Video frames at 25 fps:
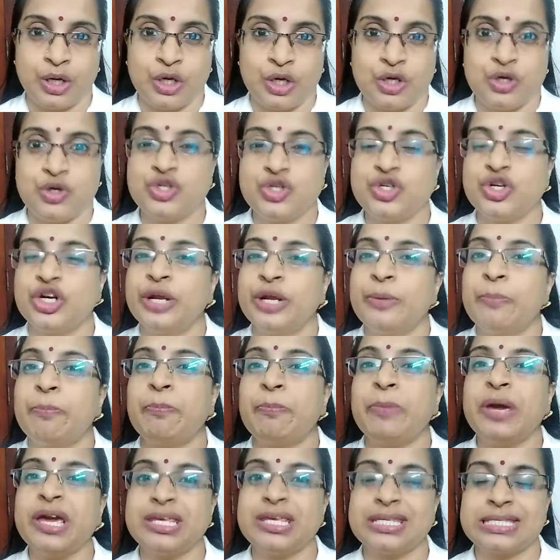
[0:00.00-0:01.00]
You shouldn't
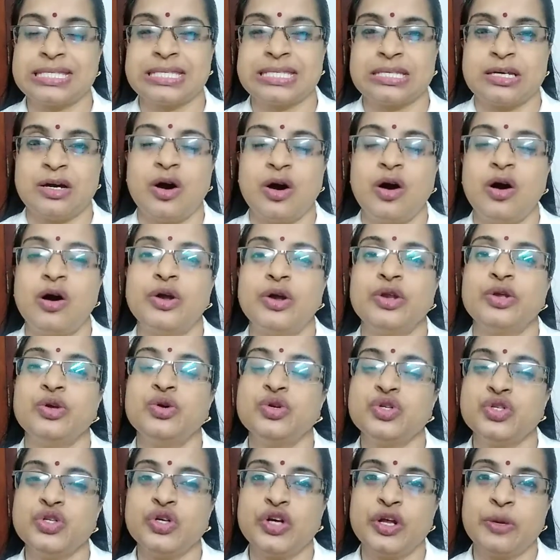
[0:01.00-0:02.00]
mix, or you
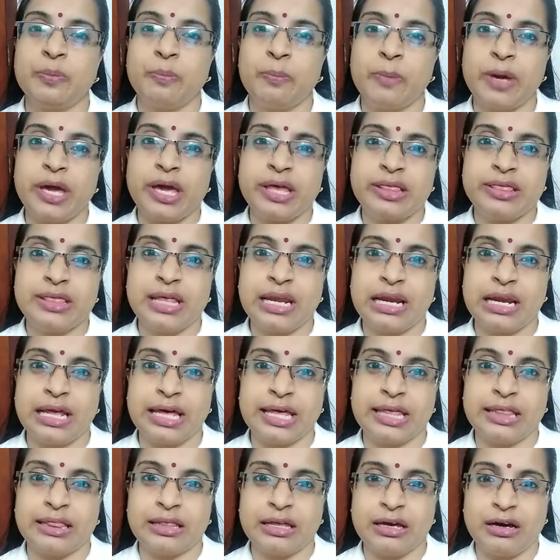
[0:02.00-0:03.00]
shouldn't make the
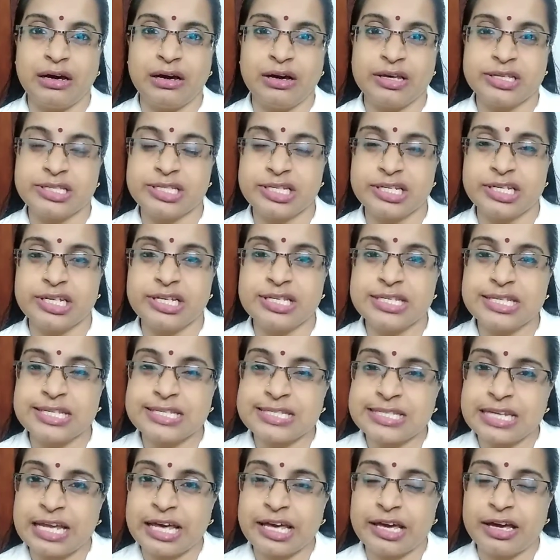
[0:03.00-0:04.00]

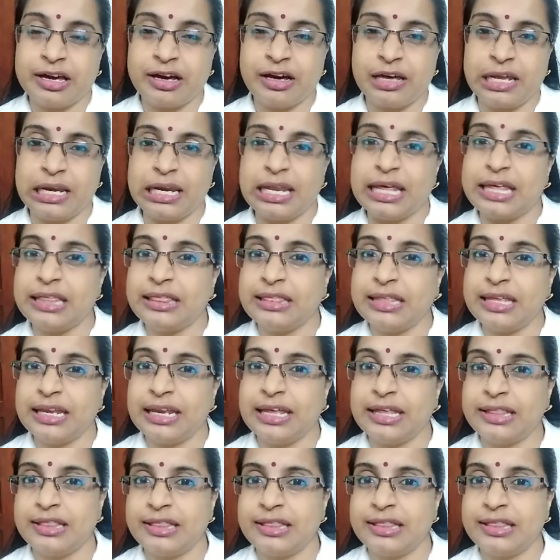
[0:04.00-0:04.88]
sentences like a lengthy